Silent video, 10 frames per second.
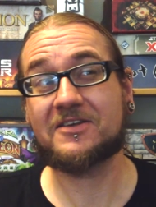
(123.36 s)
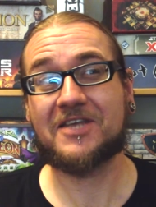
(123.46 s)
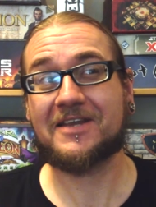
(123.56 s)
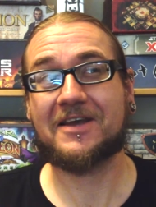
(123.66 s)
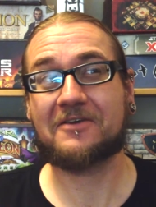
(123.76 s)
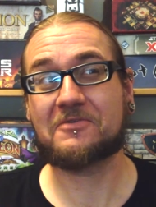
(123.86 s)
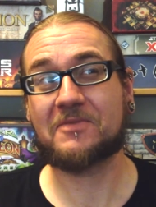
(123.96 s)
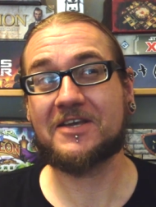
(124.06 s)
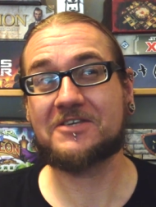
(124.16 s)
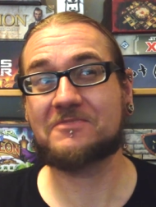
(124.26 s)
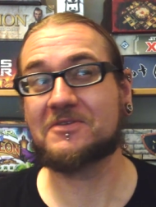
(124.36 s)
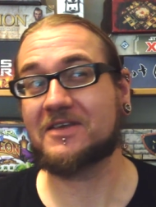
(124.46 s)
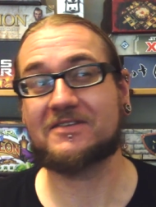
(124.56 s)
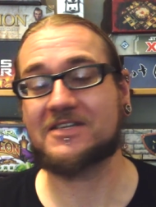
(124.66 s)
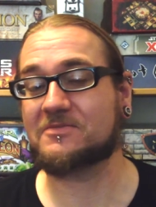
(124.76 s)
to send out a replacement.
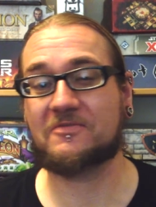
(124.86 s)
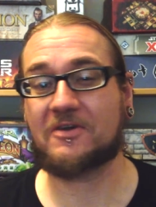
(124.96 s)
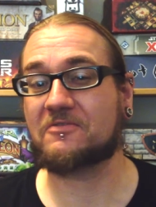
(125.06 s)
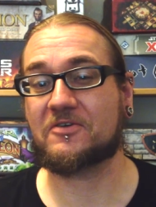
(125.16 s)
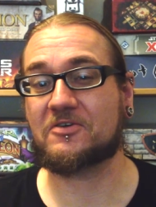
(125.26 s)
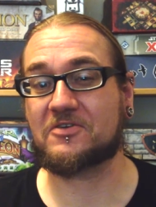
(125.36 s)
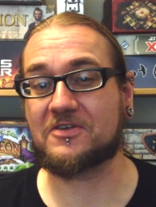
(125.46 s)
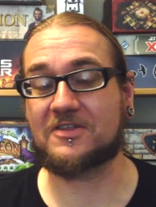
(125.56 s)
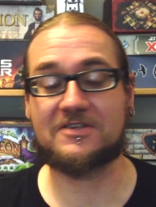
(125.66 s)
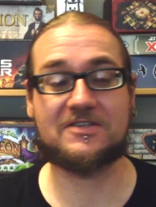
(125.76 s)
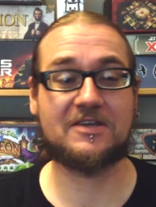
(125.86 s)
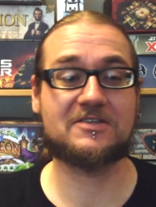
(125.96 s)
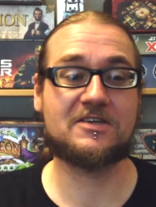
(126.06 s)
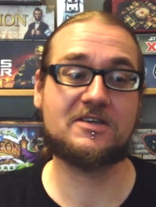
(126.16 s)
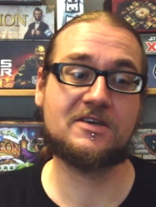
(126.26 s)
They tend to be very very good at these
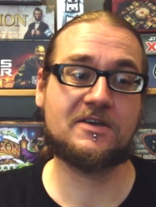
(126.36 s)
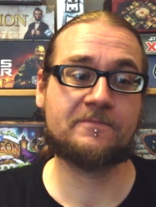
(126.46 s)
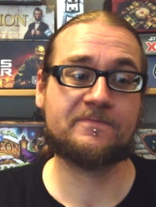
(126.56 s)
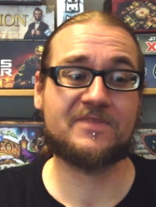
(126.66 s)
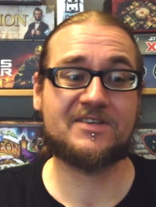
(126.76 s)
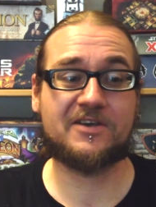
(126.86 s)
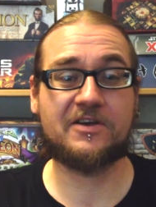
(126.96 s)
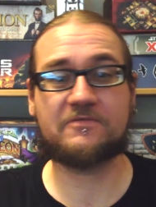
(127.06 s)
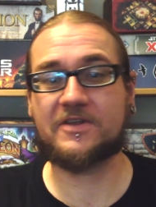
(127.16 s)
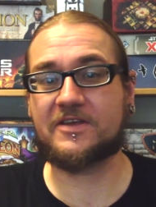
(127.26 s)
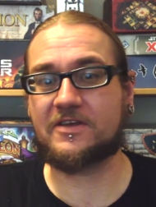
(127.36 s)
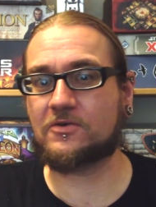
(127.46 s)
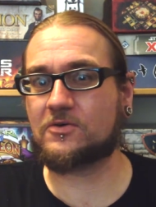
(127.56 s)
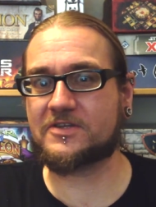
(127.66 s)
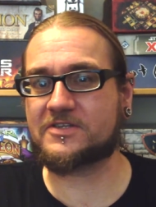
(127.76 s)
things. So hopefully
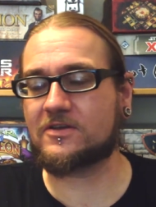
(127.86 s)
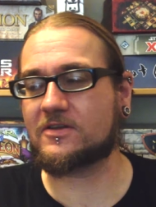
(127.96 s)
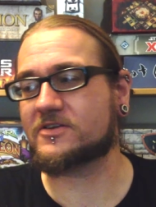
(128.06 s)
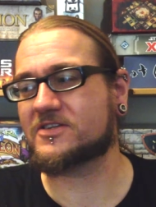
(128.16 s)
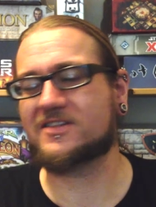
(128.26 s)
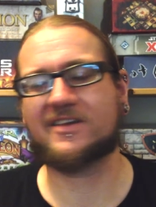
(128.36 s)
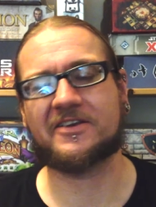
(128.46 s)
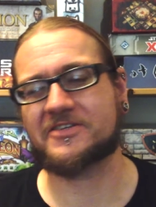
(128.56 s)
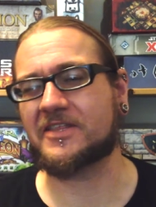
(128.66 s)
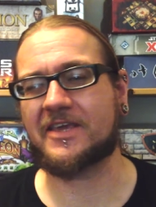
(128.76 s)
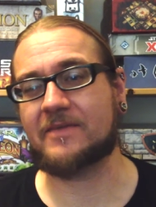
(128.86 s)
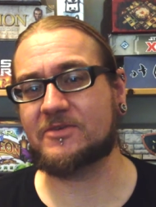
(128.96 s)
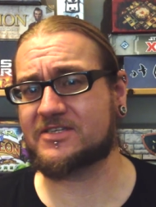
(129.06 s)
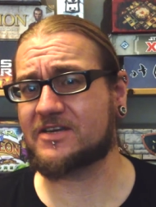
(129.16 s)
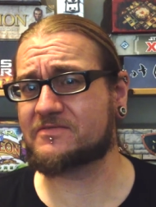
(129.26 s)
all is not lost. And like I say, the game
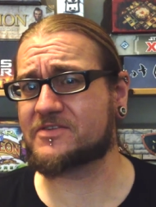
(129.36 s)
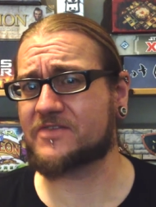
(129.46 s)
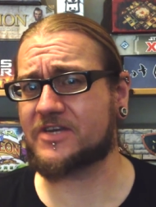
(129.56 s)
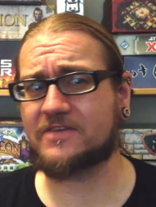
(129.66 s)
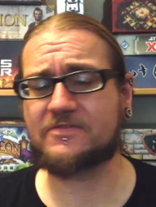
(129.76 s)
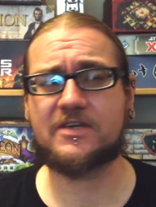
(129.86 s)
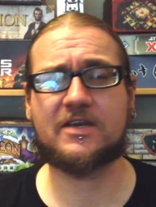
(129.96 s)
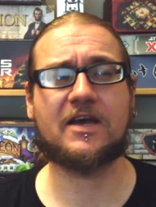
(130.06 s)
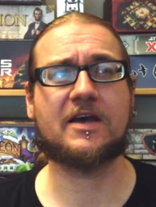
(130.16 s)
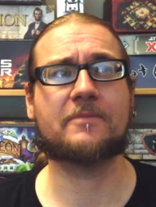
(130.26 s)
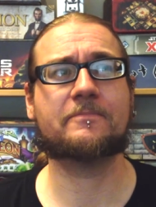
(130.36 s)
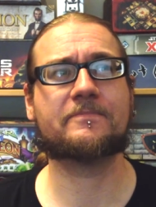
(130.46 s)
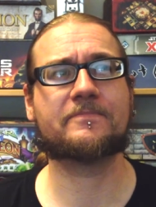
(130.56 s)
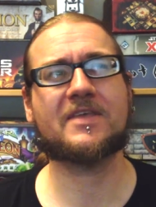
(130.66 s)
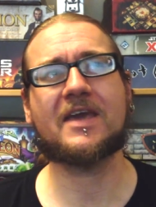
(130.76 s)
itself survived. Um,
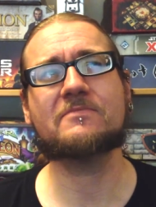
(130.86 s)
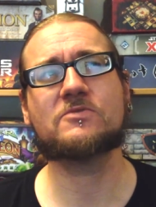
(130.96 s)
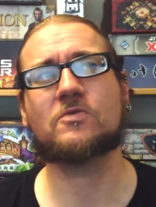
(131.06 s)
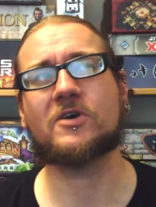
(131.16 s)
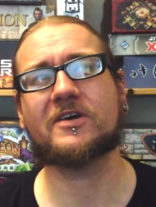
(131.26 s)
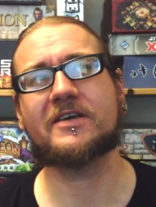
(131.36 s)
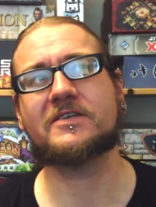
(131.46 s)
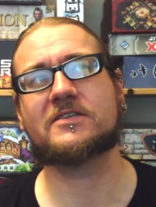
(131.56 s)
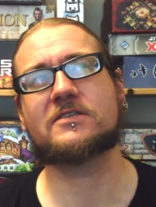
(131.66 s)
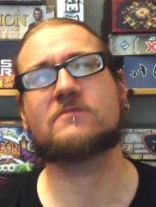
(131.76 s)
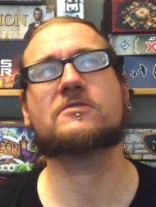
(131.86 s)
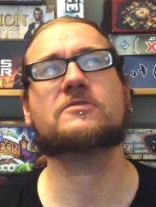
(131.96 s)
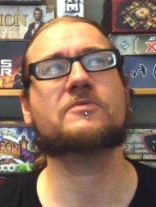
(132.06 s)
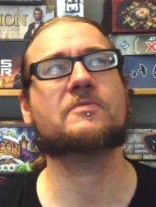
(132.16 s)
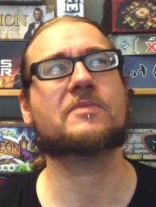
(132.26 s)
Games wise, what
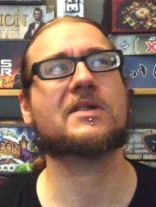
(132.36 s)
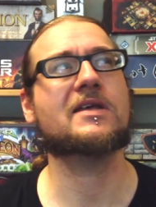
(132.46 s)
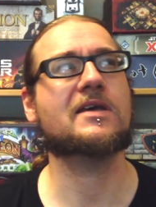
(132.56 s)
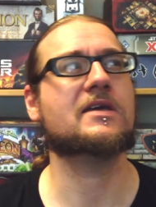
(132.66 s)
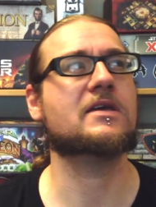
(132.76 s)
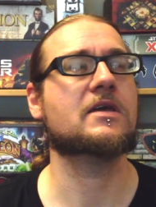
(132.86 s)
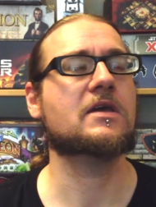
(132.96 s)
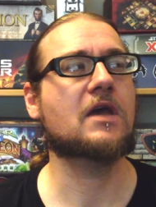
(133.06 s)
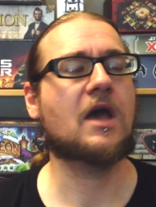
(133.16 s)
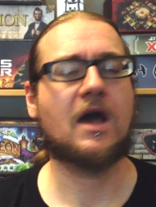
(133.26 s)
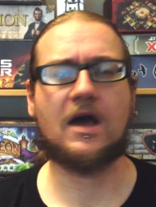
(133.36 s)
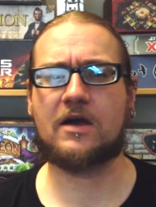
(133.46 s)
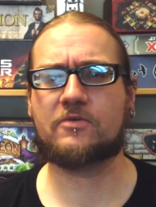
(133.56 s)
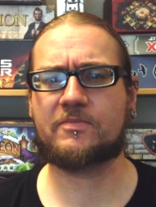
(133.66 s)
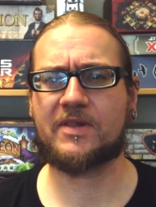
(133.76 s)
did we play?
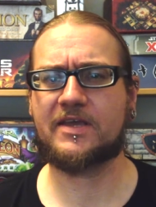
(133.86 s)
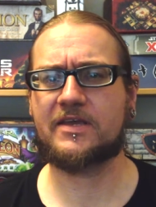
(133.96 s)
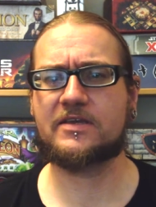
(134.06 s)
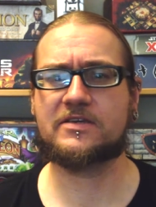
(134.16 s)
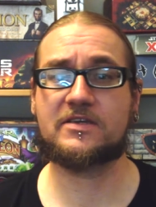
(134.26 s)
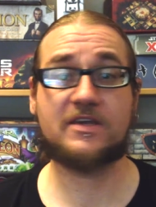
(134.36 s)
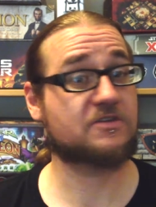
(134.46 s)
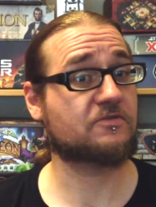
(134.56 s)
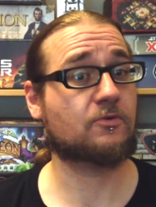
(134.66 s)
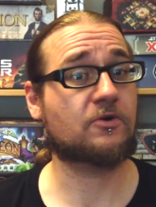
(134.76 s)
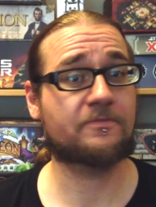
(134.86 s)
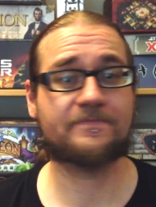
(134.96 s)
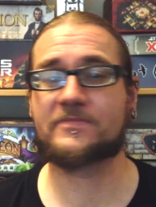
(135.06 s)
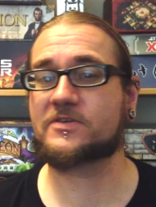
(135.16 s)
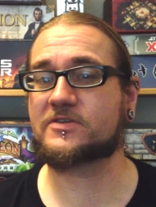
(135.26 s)
Uh, we played Gears of War,
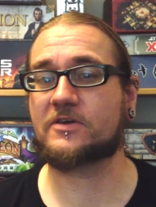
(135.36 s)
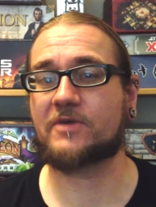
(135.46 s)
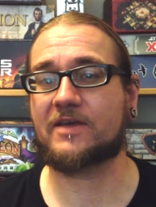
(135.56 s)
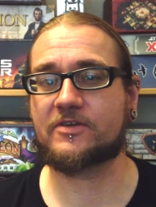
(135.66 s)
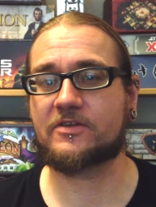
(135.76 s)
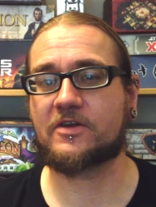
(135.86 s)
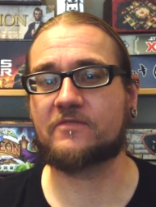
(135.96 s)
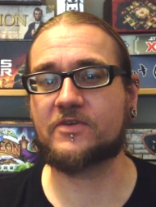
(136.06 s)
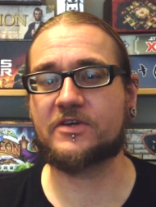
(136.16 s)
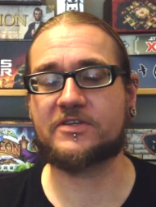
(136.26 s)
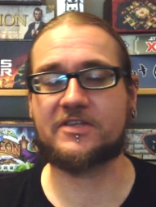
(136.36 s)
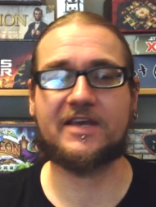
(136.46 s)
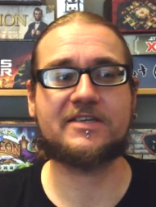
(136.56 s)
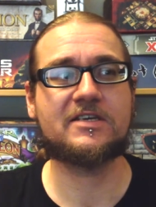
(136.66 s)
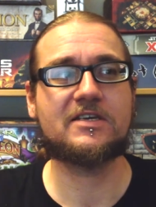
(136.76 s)
so we have another convert to that.